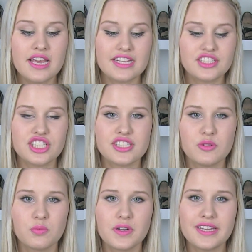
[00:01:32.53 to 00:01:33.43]
It's just
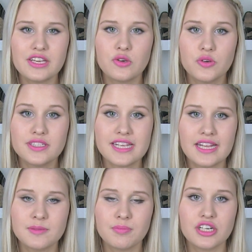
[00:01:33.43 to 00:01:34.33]
a really good
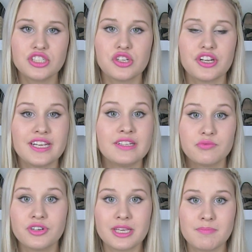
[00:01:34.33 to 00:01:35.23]
dense brush, so it
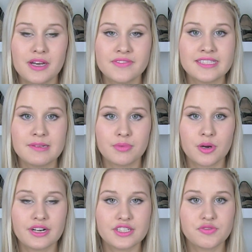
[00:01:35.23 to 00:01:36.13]
really buffs in
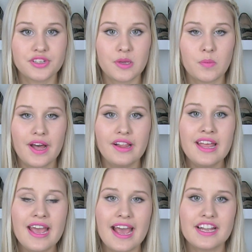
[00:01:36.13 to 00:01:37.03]
products really
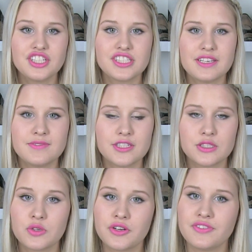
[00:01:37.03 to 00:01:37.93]
well and just gives
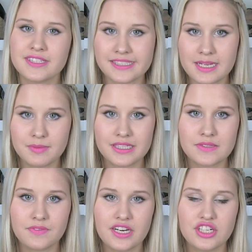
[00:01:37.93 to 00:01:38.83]
it sort of a
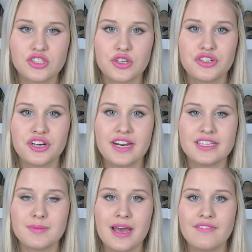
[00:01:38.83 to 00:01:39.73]
seamless finish, so you don't
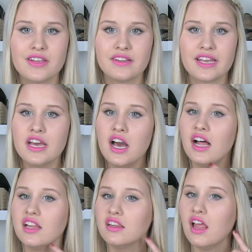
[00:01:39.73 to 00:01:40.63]
end up having like
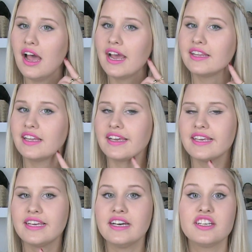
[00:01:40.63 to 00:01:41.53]
a line like
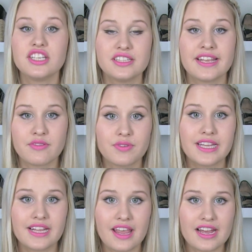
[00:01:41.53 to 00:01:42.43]
here. It like
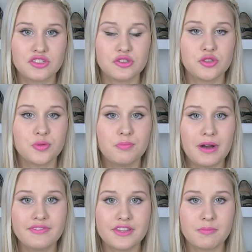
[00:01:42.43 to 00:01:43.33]
really allows you to
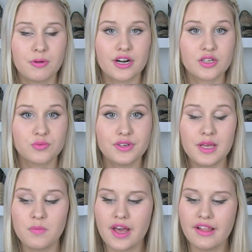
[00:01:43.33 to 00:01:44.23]
buff in the product
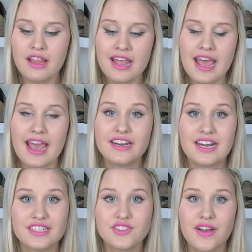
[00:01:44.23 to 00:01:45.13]
really well, and
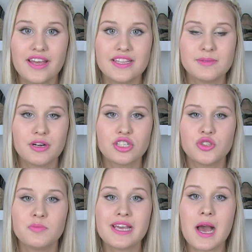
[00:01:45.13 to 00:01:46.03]
I just find this brush
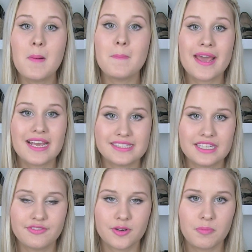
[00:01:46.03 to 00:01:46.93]
to be
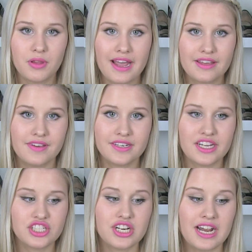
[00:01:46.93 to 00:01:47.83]
amazing for applying
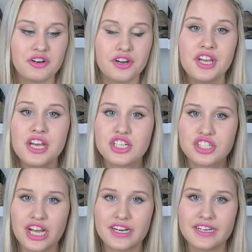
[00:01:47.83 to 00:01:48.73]
foundation. I know
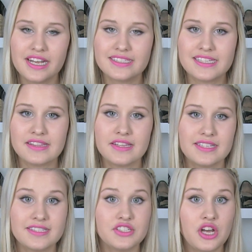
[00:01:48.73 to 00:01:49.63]
Shannon has said that
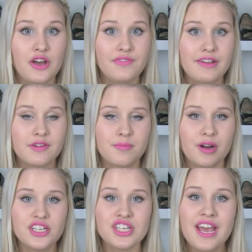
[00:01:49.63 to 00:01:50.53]
this is her favorite
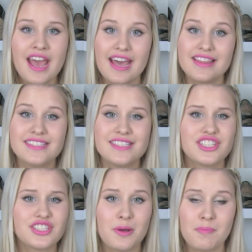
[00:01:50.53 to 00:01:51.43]
brush, and this is
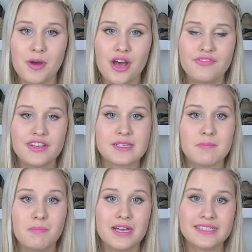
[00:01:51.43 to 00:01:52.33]
just a perfect
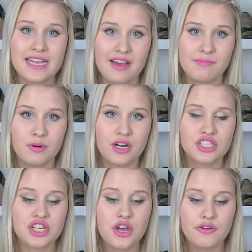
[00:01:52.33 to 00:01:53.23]
must-have
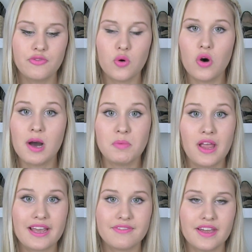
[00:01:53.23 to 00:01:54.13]
brush for
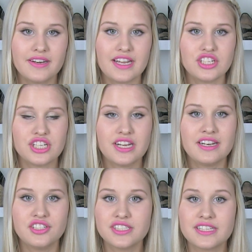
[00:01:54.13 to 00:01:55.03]
applying foundation
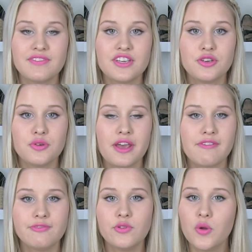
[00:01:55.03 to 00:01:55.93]
and just giving you
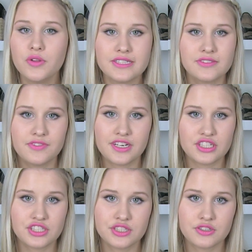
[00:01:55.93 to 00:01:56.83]
a flawless
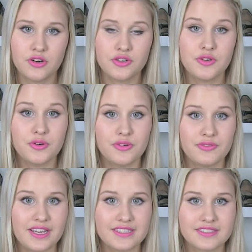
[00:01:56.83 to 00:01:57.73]
finish on your
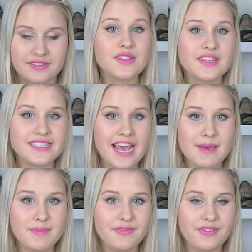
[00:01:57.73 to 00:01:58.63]
face. So the
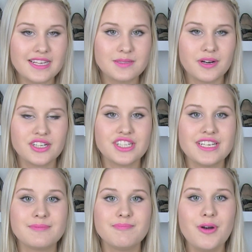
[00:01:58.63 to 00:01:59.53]
tapered face brush
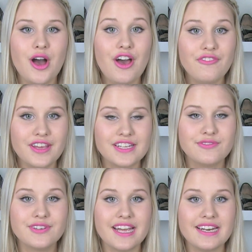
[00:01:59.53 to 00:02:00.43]
is perfect
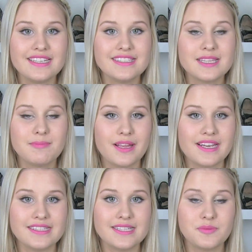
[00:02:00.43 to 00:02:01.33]
for getting into the
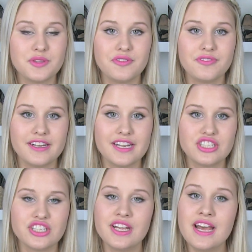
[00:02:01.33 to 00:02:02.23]
places with your
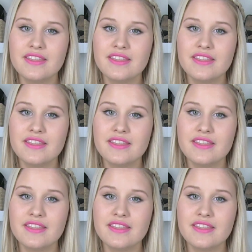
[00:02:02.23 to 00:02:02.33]
foundation